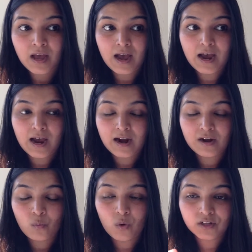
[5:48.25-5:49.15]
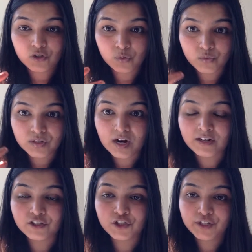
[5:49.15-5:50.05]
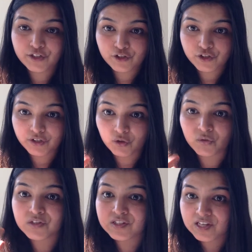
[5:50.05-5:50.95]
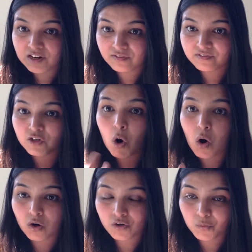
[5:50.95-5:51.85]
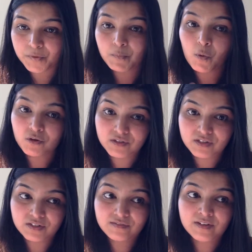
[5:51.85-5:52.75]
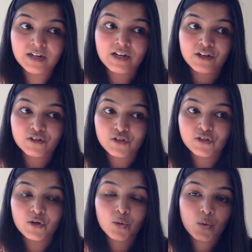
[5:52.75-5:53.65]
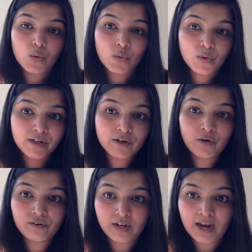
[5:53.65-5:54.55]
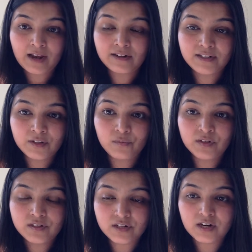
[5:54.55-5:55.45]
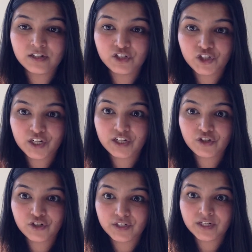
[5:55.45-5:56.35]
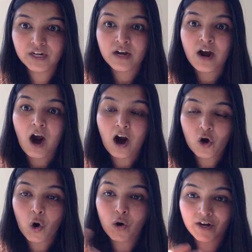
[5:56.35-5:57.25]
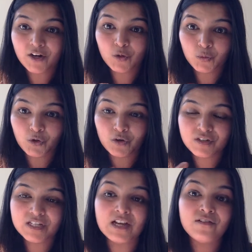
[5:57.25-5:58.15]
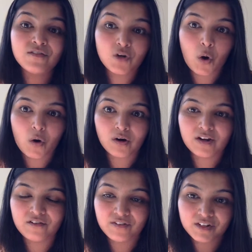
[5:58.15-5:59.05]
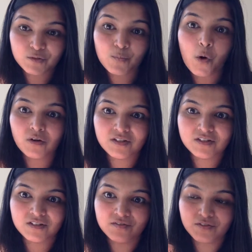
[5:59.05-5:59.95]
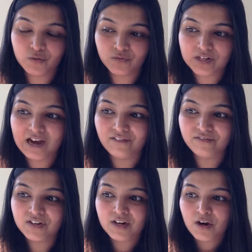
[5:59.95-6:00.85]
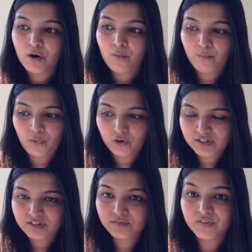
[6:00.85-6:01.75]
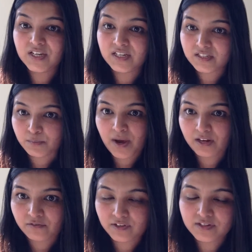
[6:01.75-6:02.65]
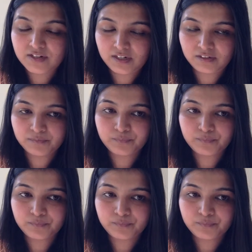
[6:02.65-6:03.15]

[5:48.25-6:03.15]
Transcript: And once you start changing your self talk to be positive, slowly your reality will start changing according to your self talk. If it is positive, you will have positive things manifesting.